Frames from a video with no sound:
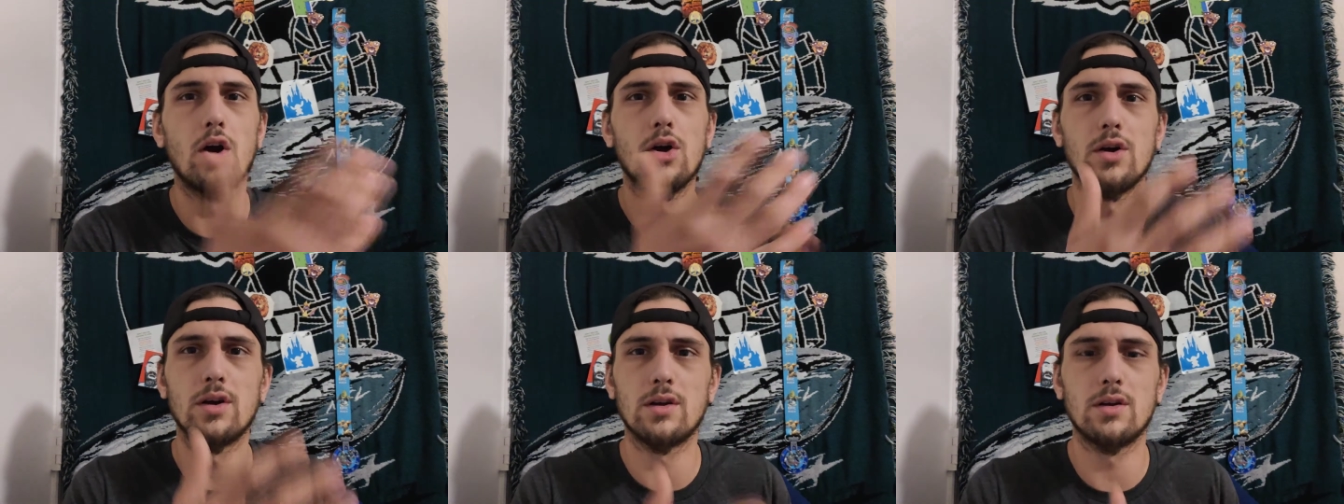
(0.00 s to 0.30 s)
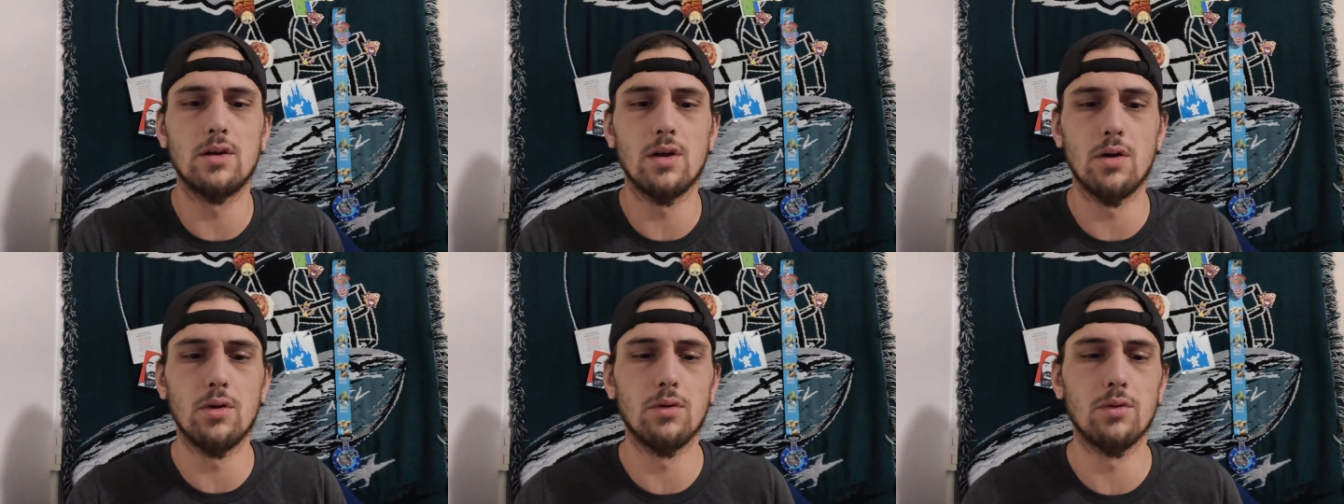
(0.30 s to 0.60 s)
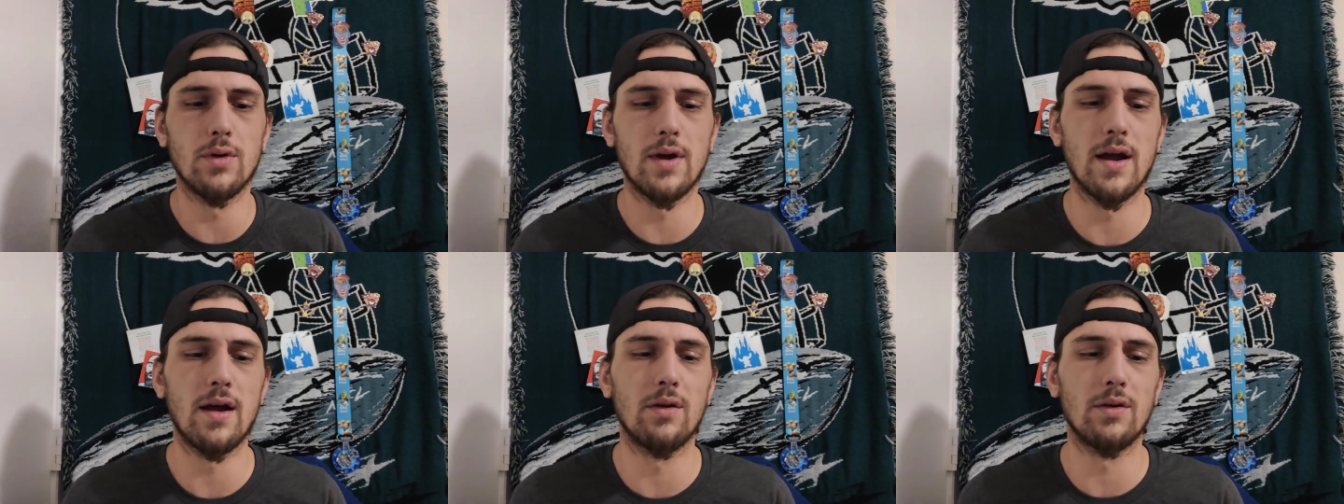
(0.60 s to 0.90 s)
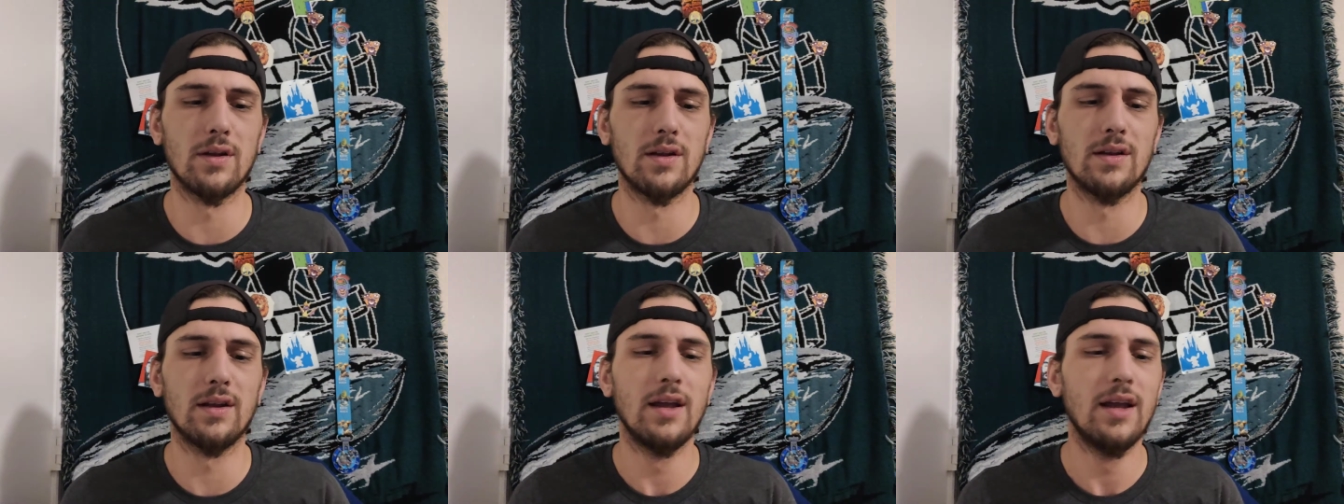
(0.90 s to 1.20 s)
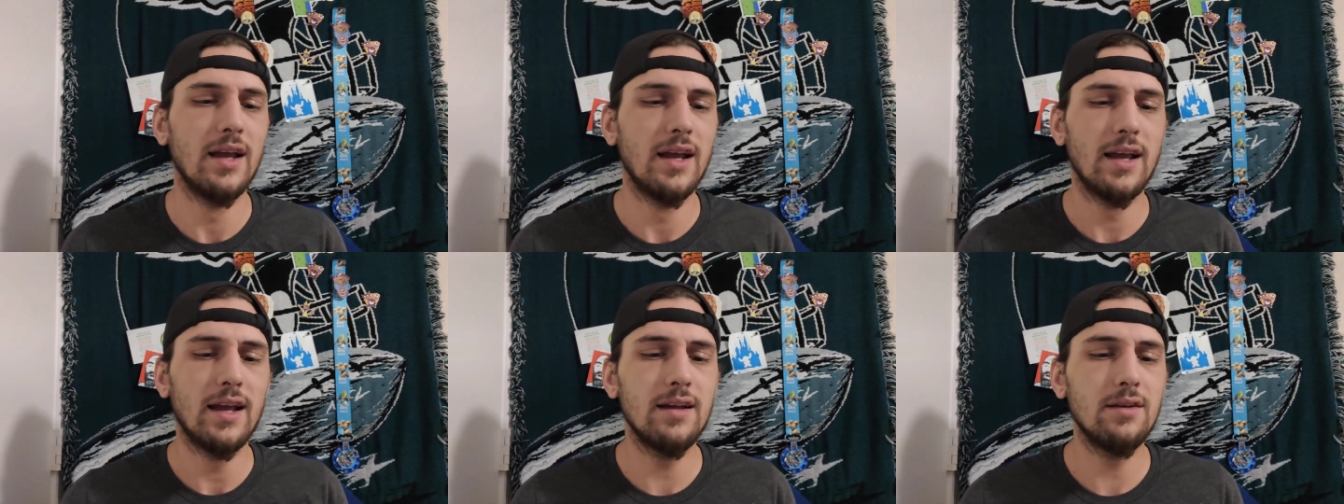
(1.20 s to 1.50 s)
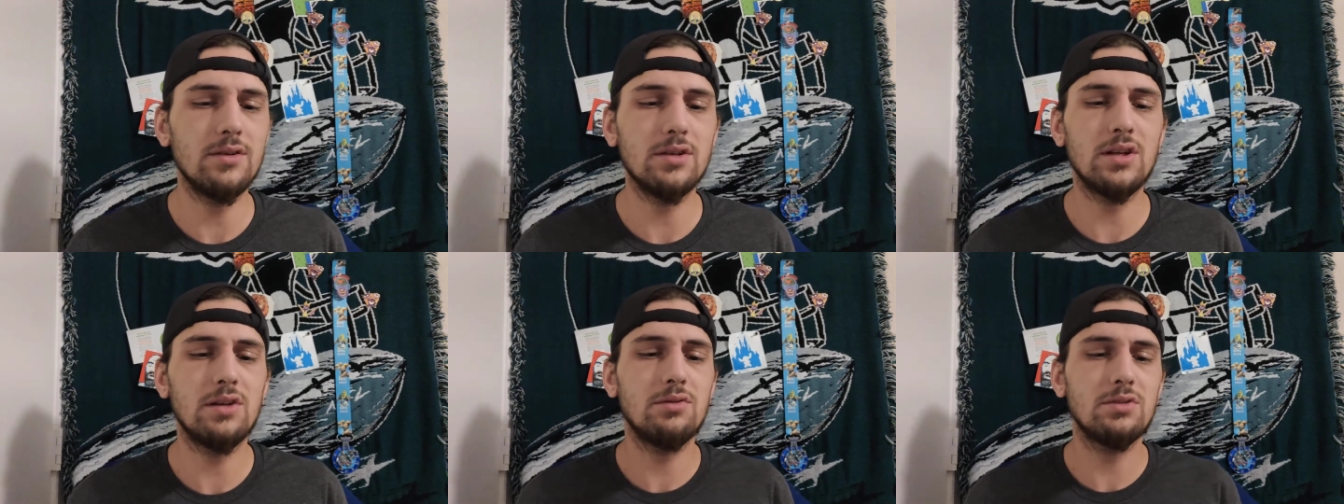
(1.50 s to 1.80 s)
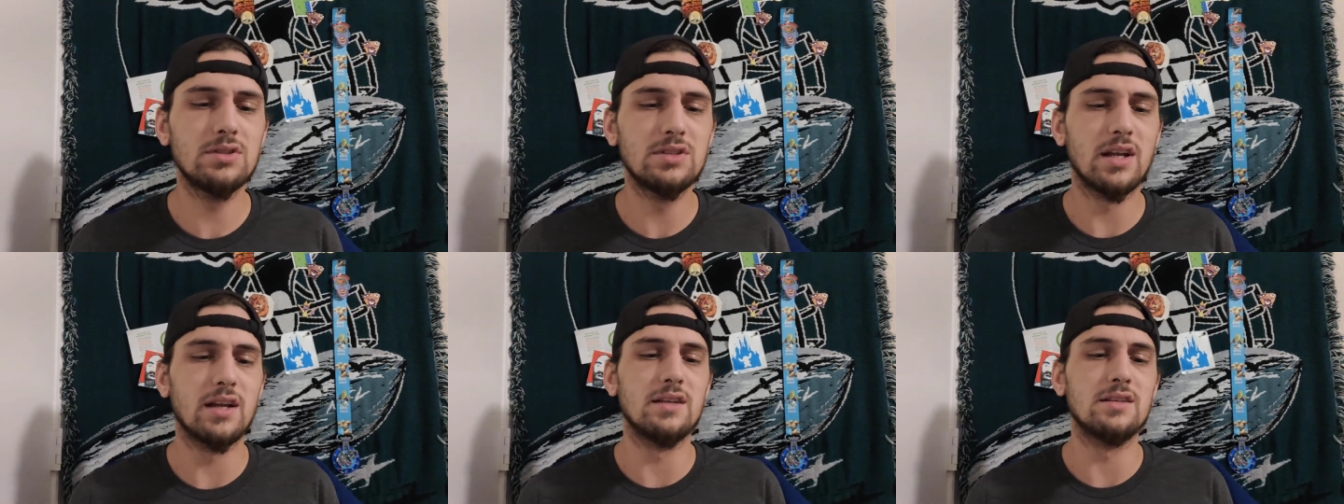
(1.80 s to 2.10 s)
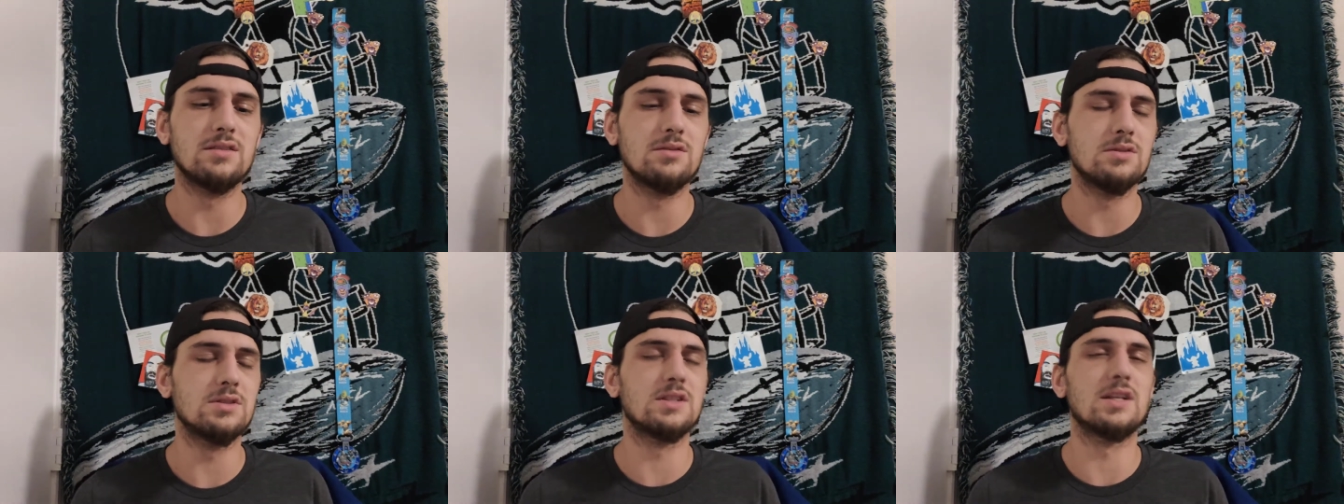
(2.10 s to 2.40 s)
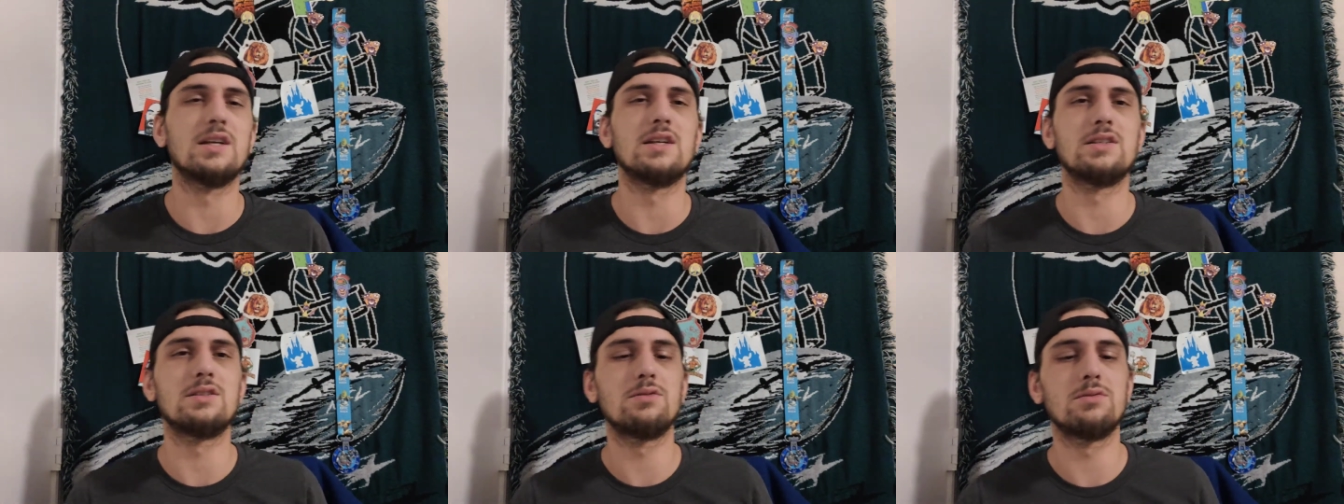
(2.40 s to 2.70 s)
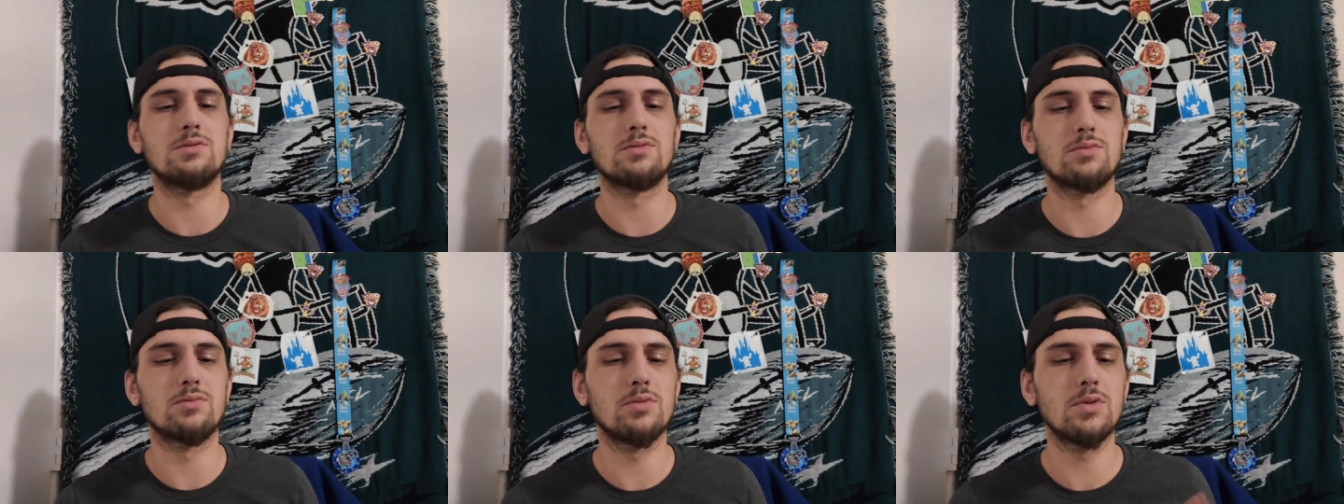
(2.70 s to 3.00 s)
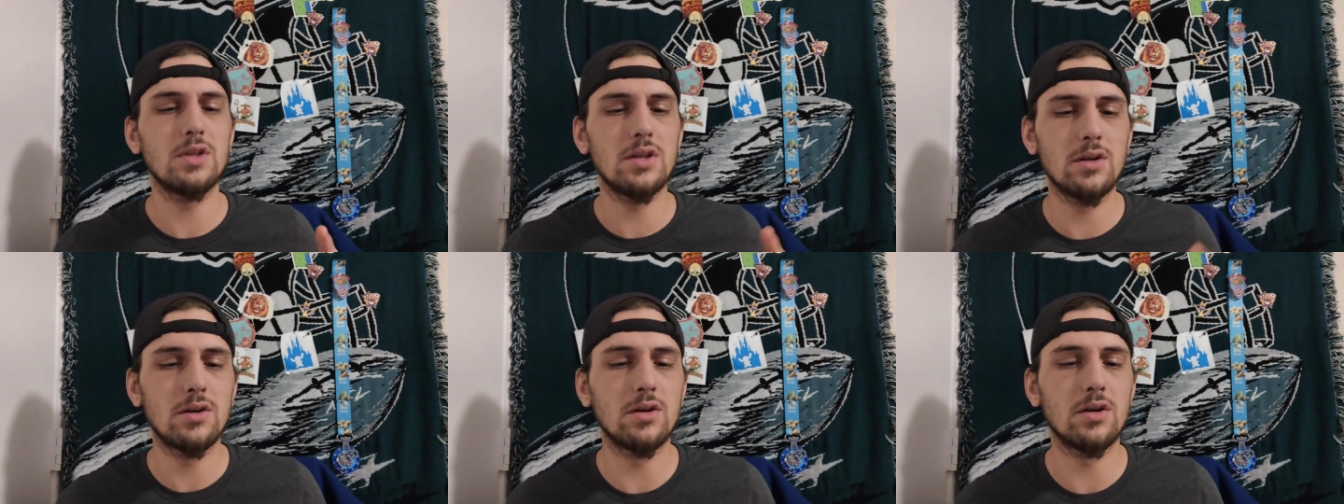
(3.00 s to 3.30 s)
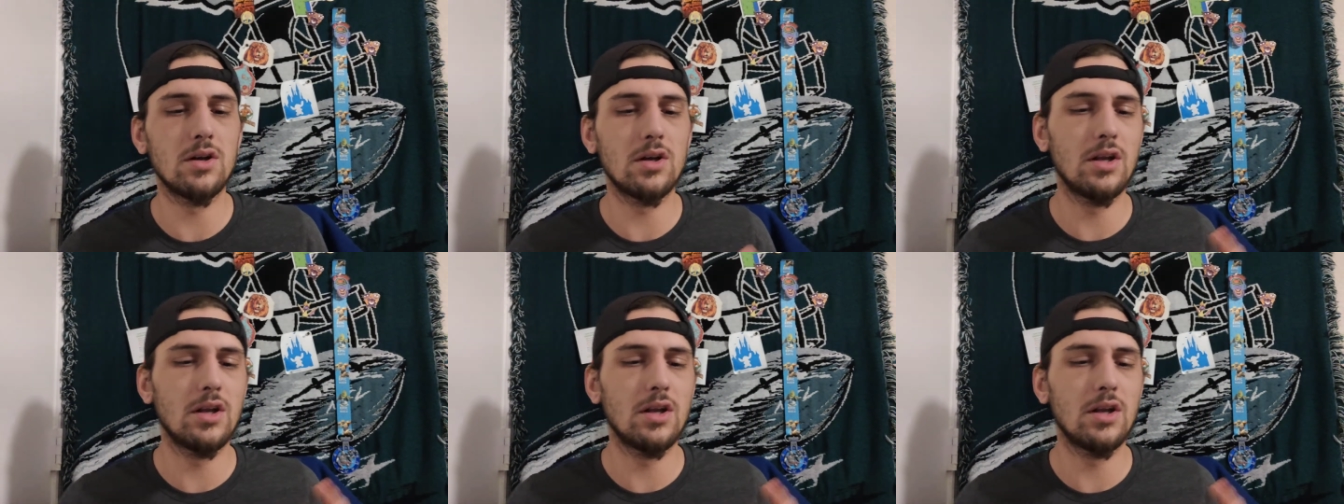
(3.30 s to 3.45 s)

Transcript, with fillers: arc go around, and it was nice. It was really